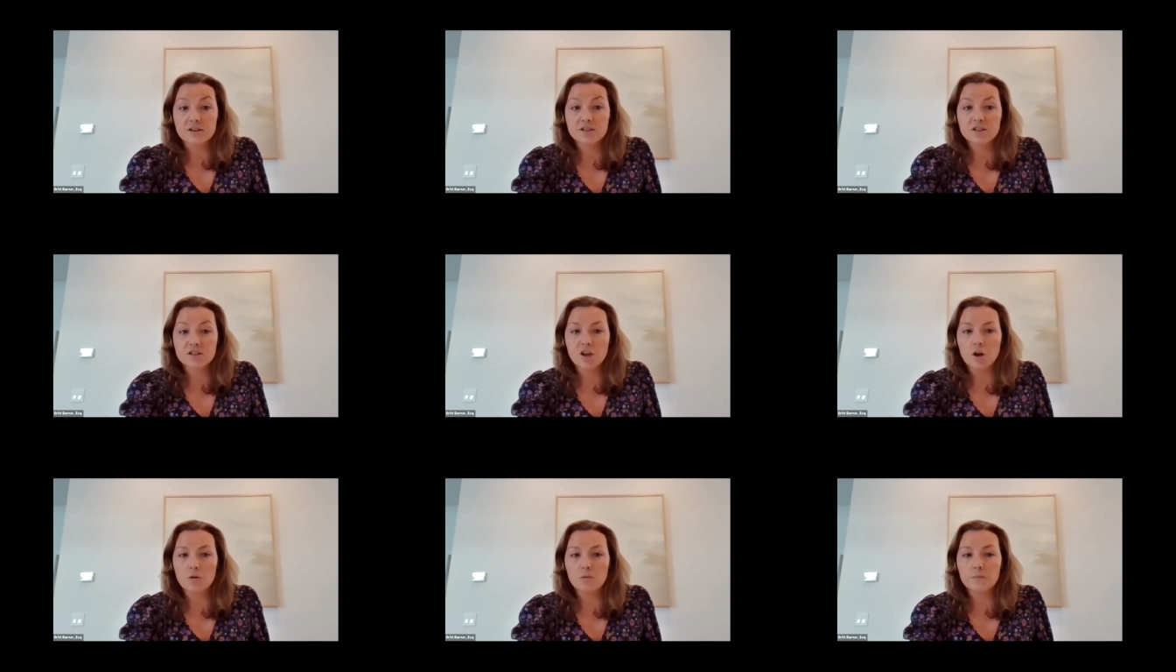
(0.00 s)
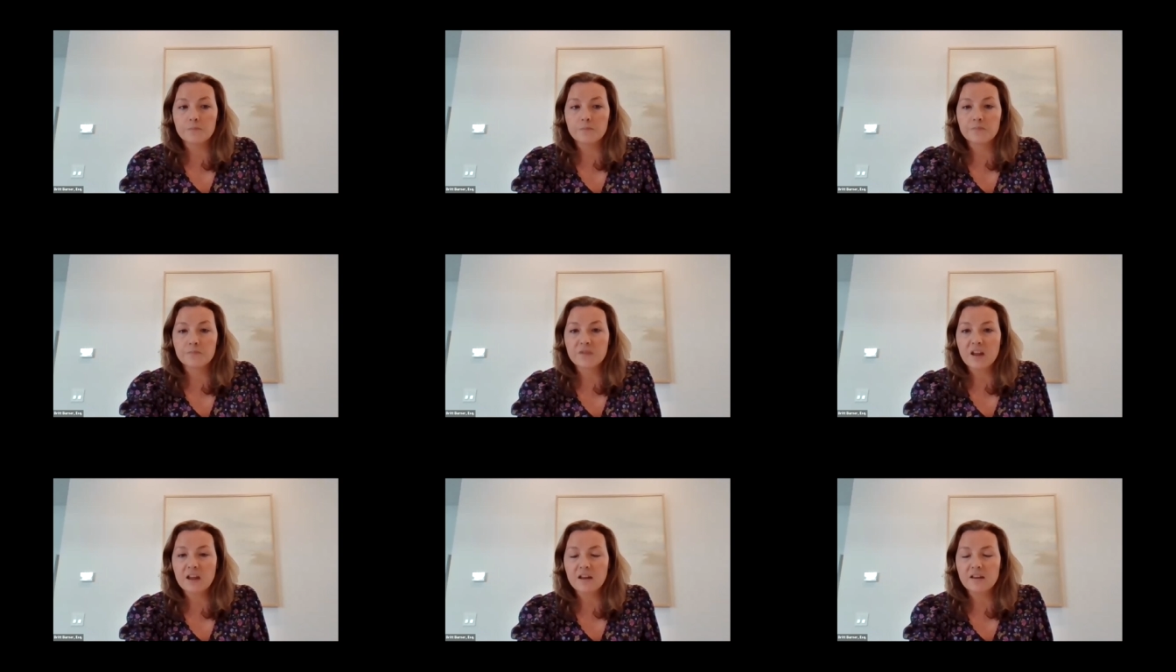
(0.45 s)
So
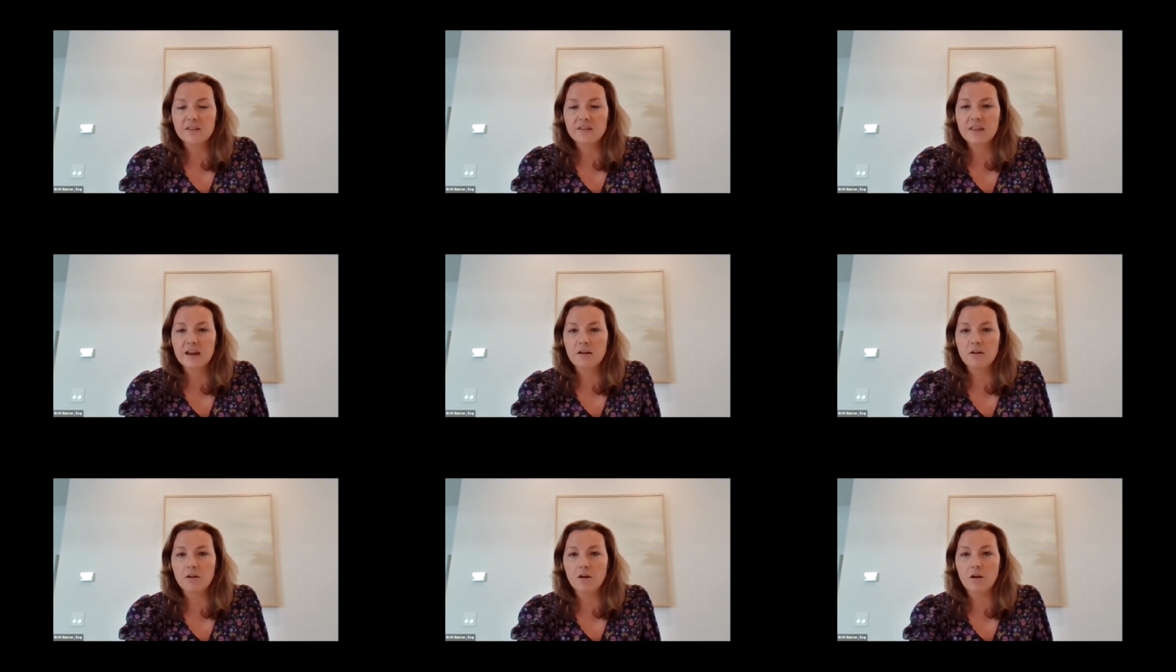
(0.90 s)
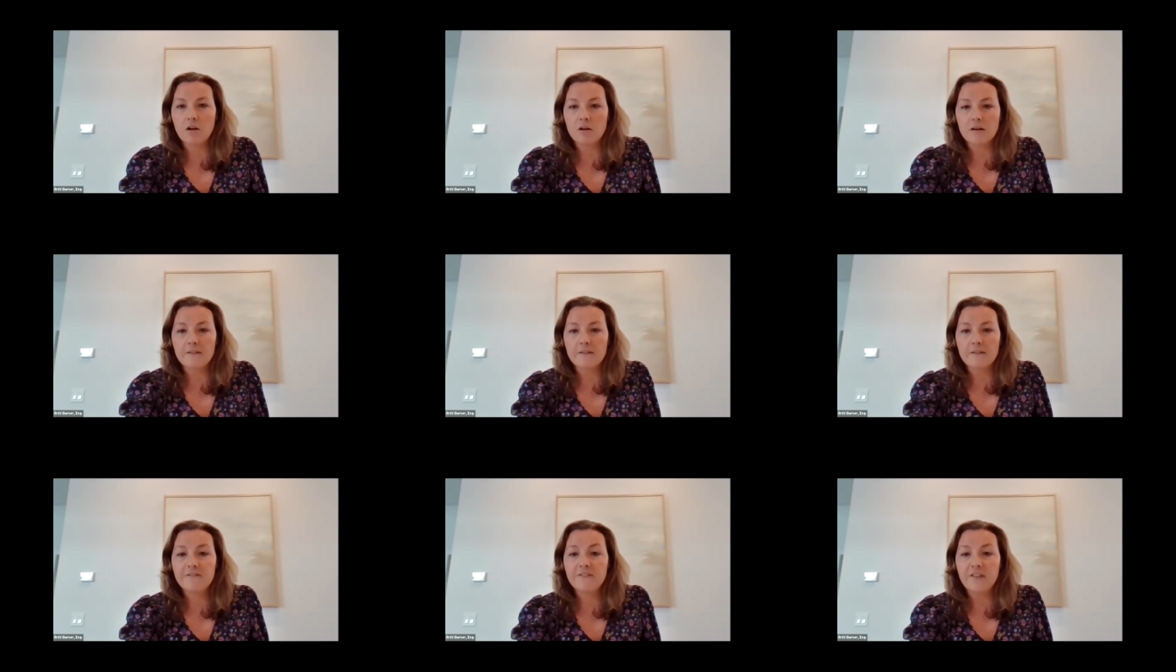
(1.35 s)
there
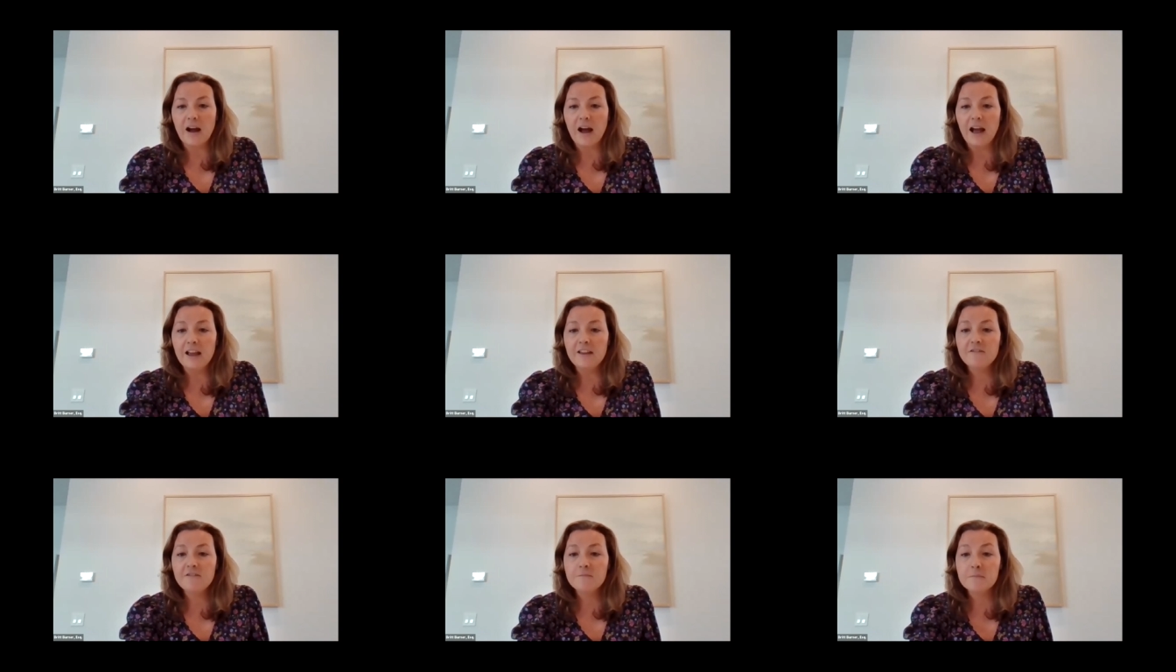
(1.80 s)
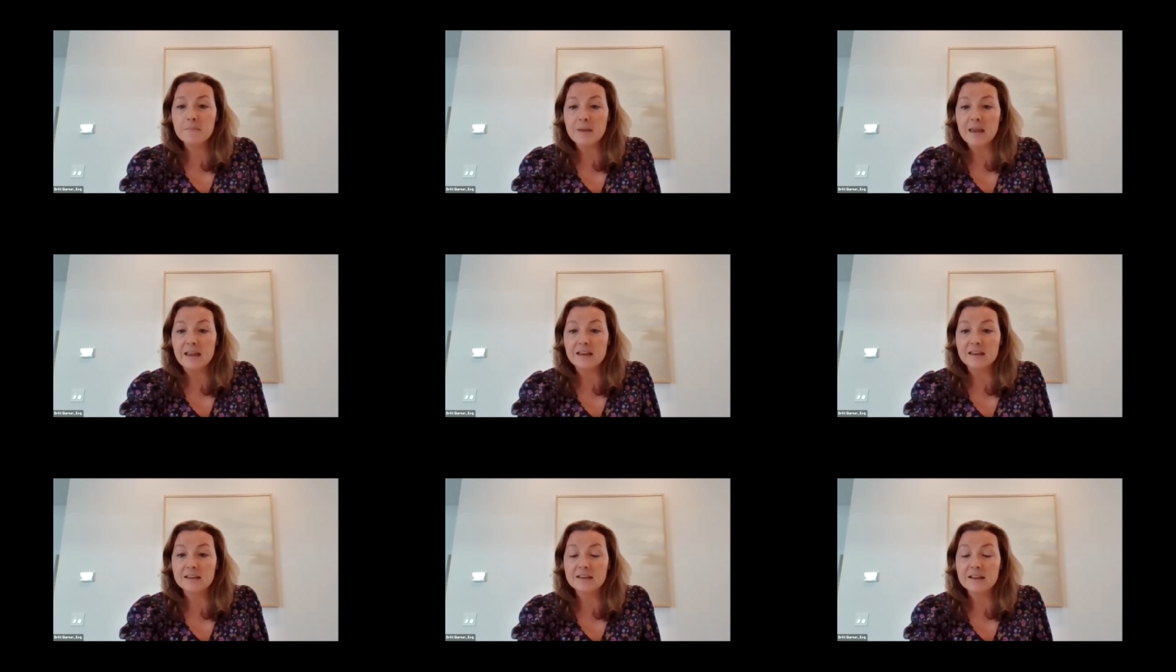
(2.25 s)
are five
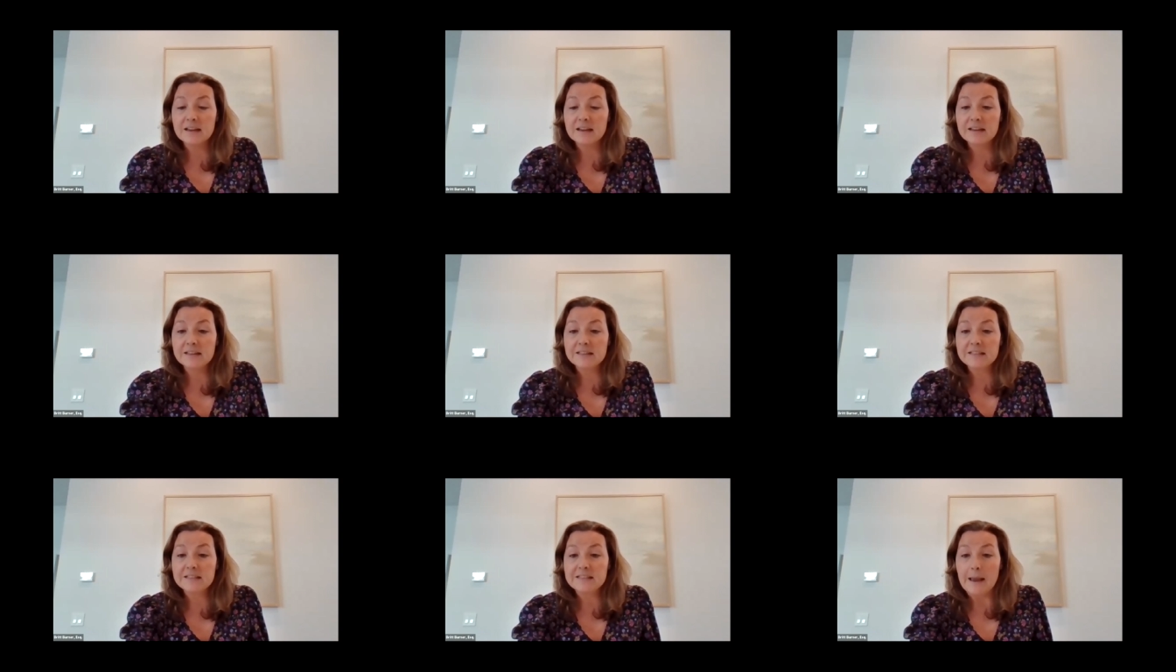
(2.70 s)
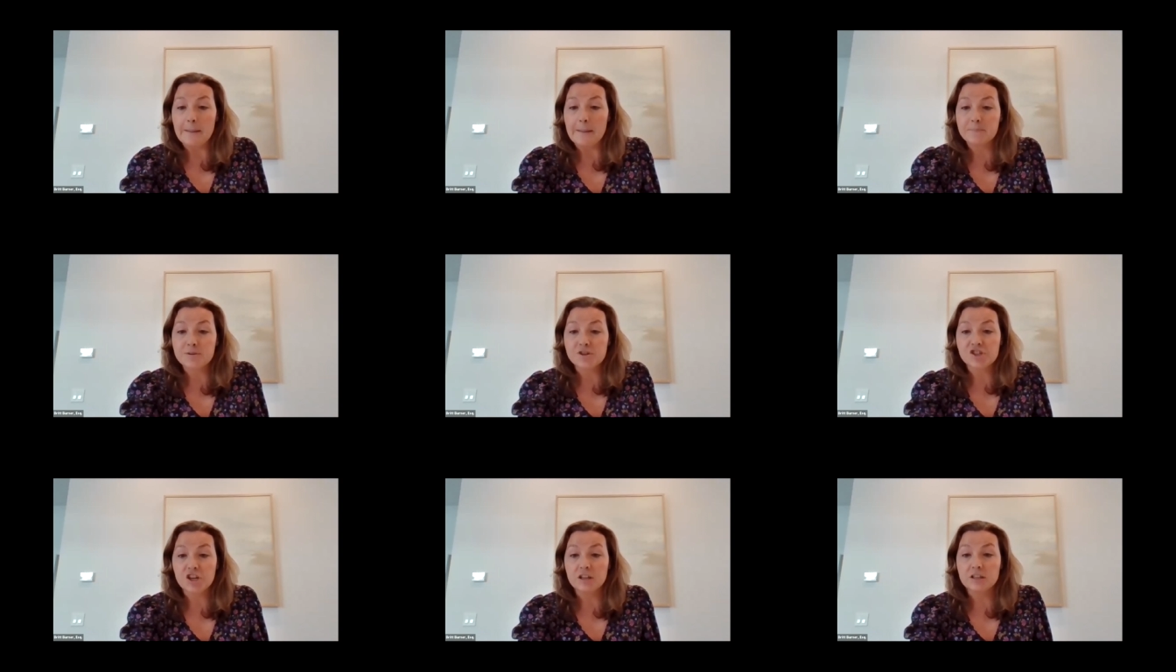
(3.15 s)
main
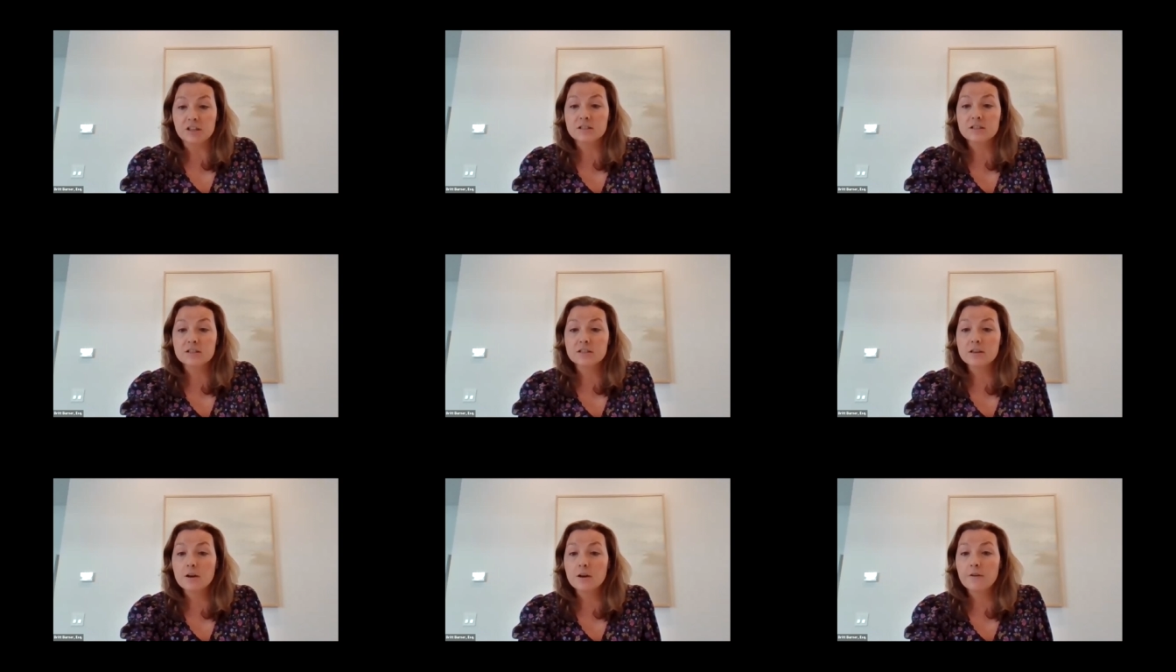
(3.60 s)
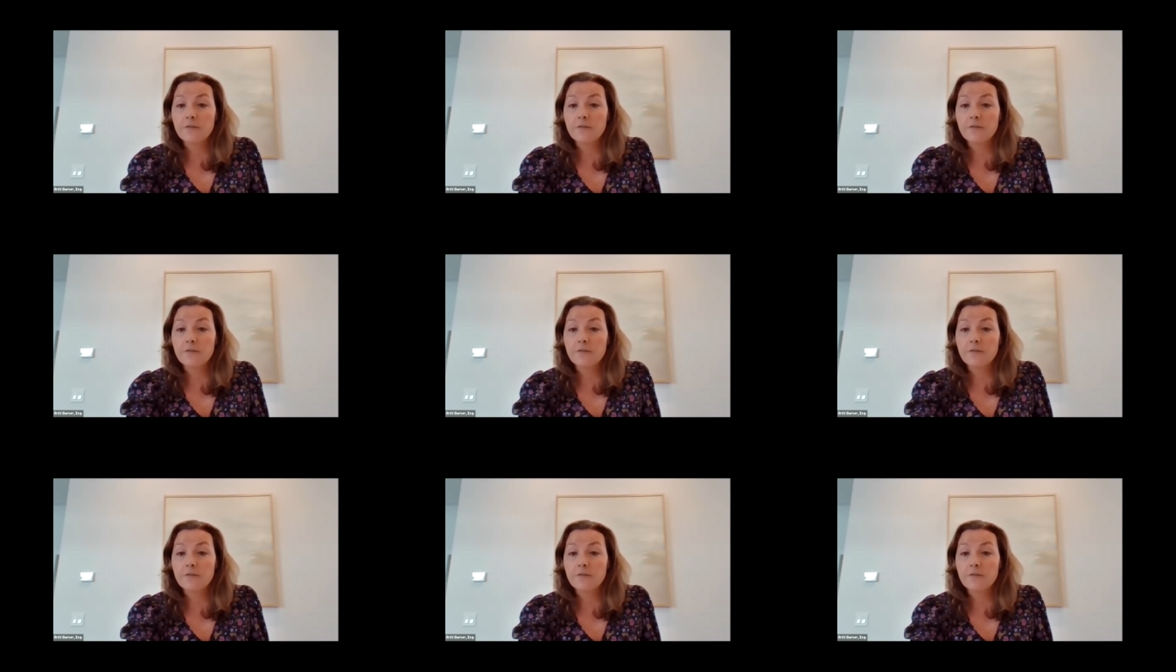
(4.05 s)
exceptions